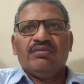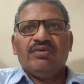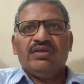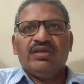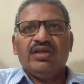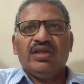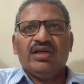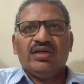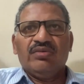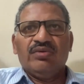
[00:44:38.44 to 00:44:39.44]
we see
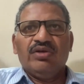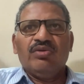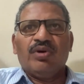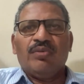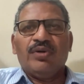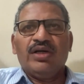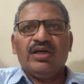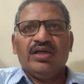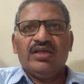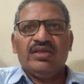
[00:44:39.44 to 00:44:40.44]
that without proper
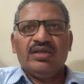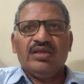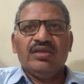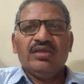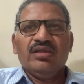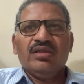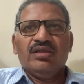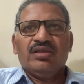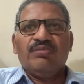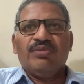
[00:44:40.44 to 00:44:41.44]
indication,
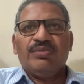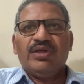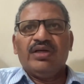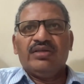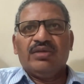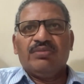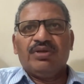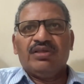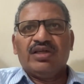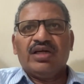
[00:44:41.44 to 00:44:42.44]
some PPIs are
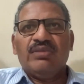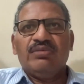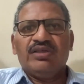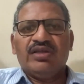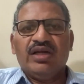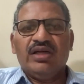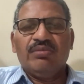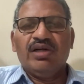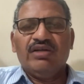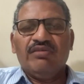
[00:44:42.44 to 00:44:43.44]
prescribed just like
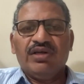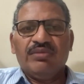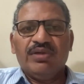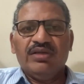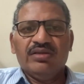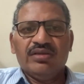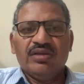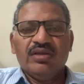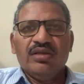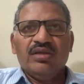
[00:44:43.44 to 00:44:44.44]
multivitamins.
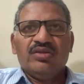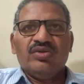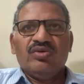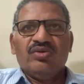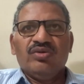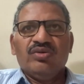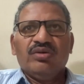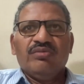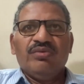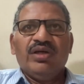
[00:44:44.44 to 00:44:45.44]
So
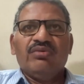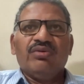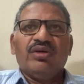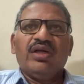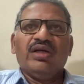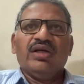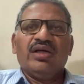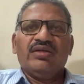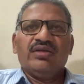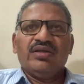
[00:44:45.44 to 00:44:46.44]
we have to take a
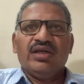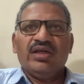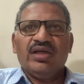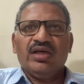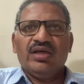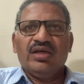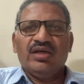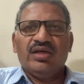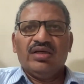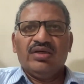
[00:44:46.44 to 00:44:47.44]
necessary
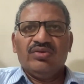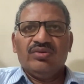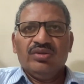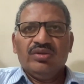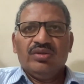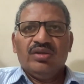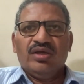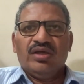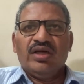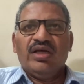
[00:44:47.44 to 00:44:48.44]
care, you know,
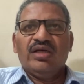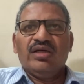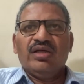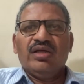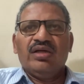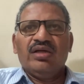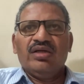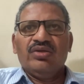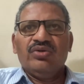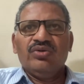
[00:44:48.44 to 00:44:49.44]
uh, care and uh,
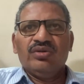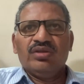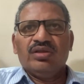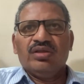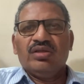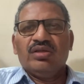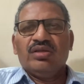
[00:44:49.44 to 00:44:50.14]
use uh,